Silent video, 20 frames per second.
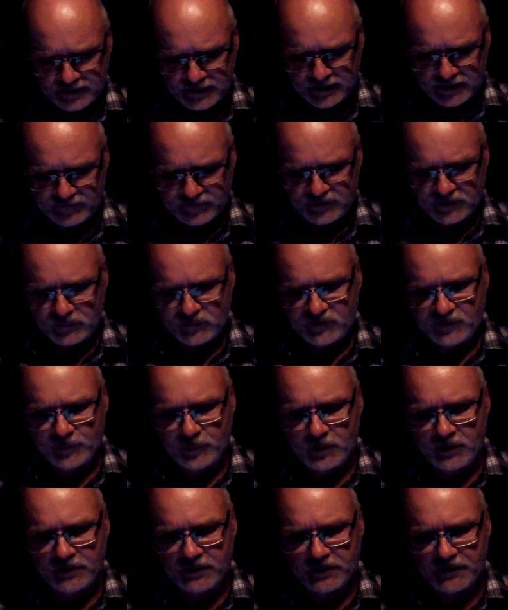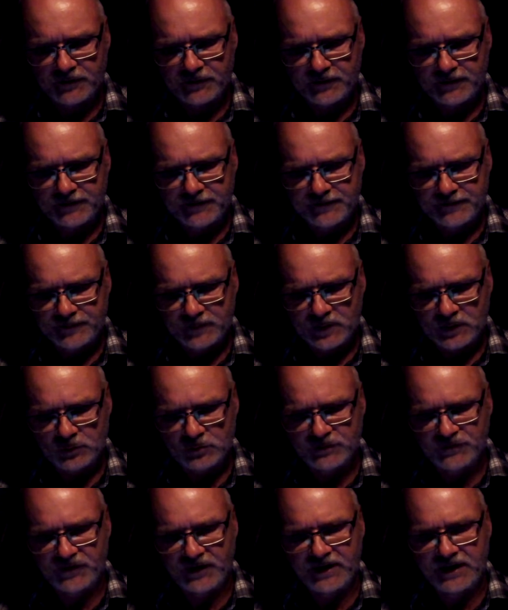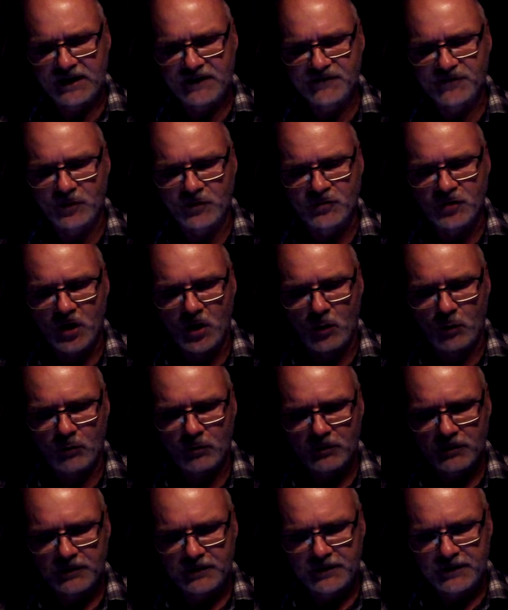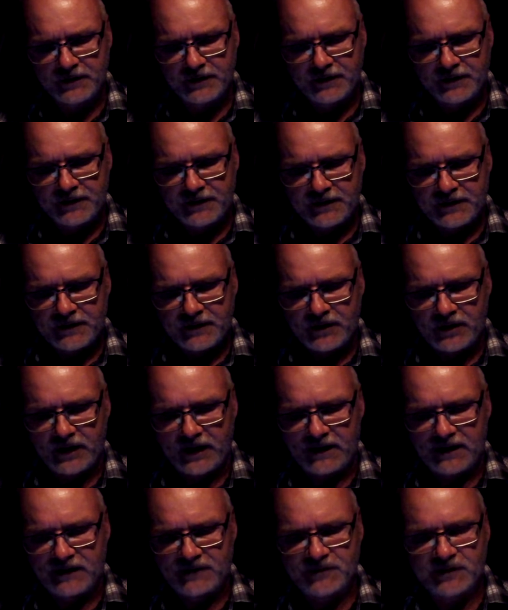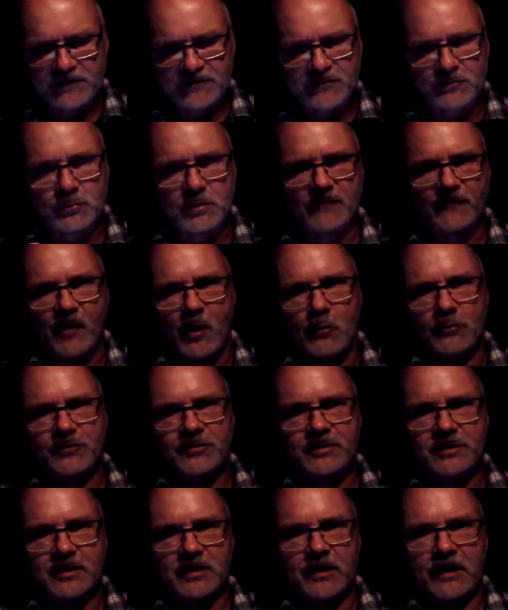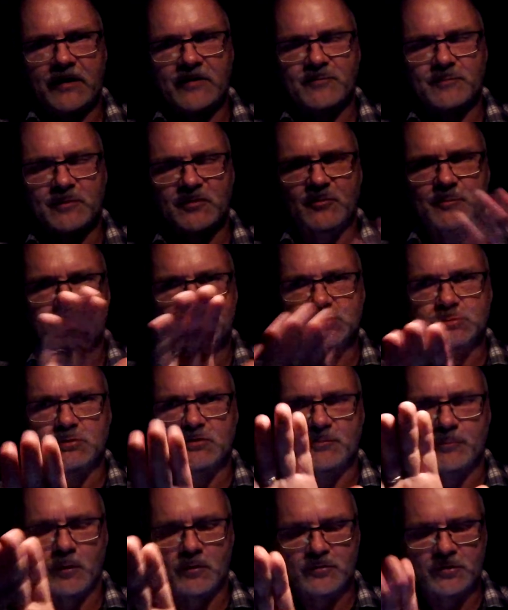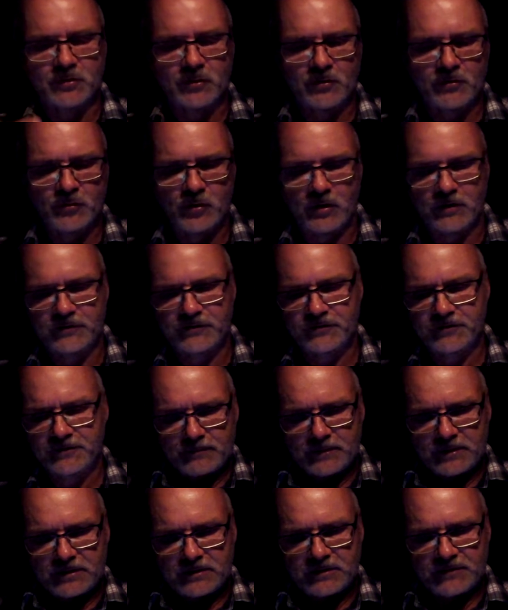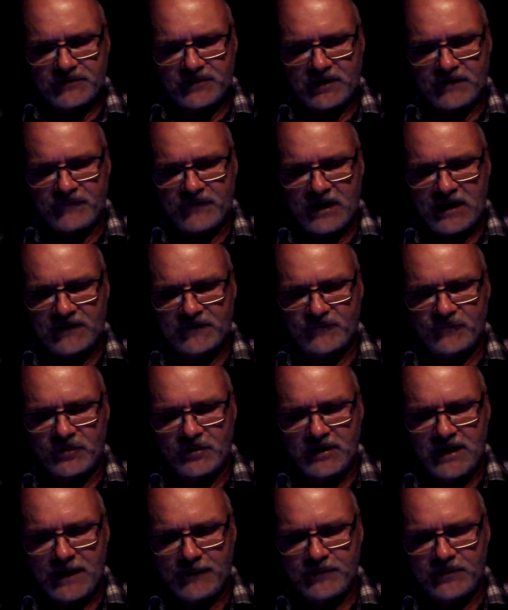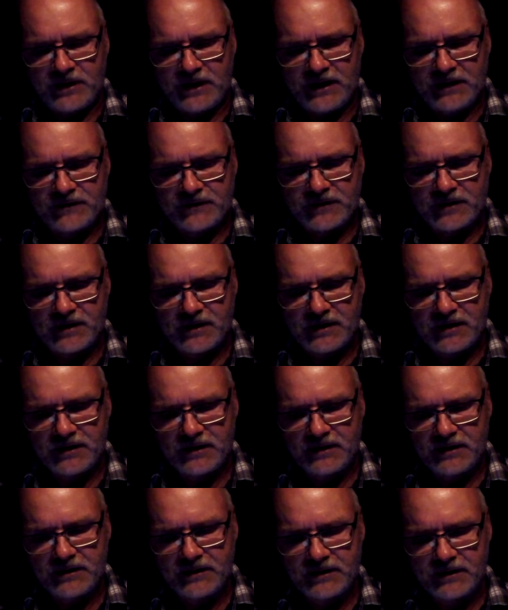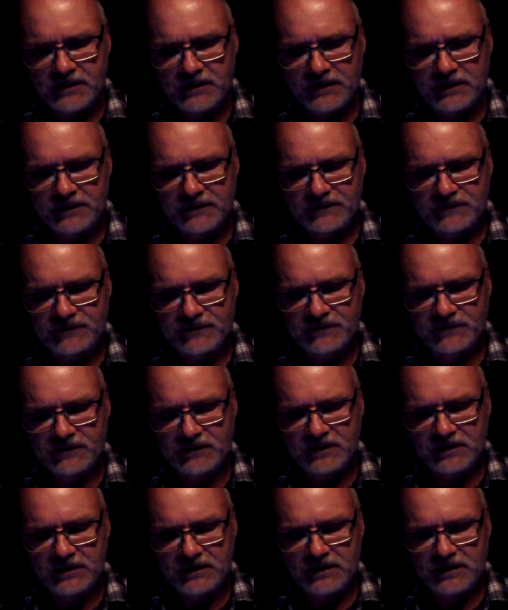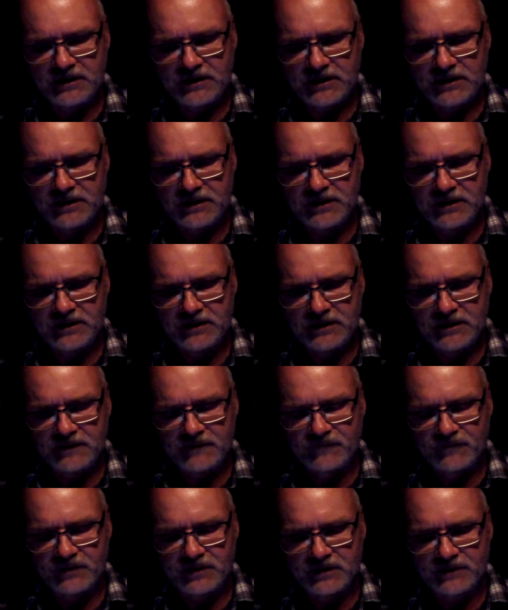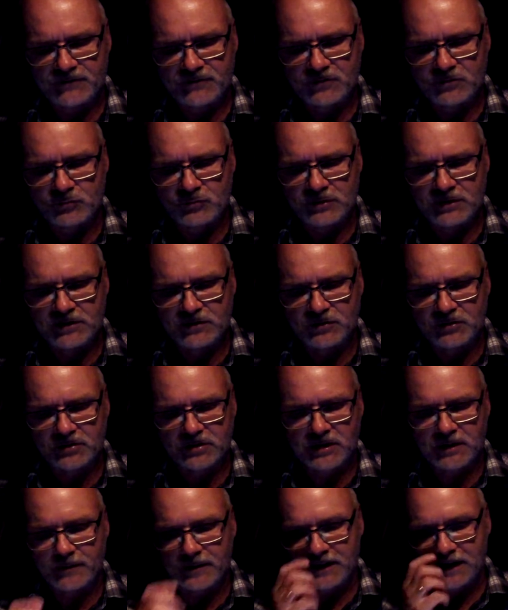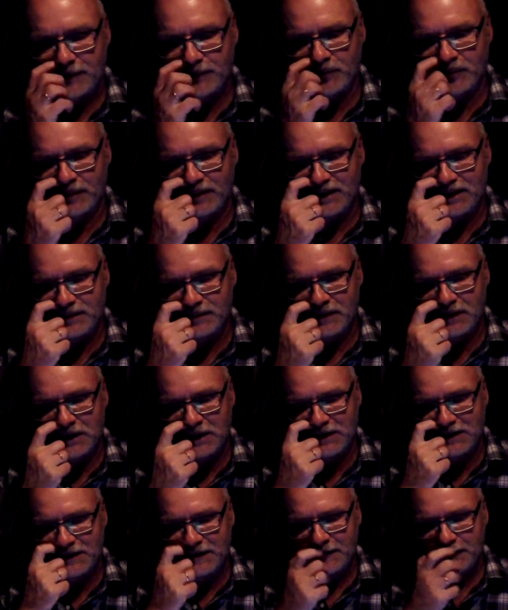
Have they responded? Do you say yes or no? Okay, let's do a vote here. Has Mitsubishi responded or not? Because I have asked for an update. Let's see if there's a green dot coming up on my email.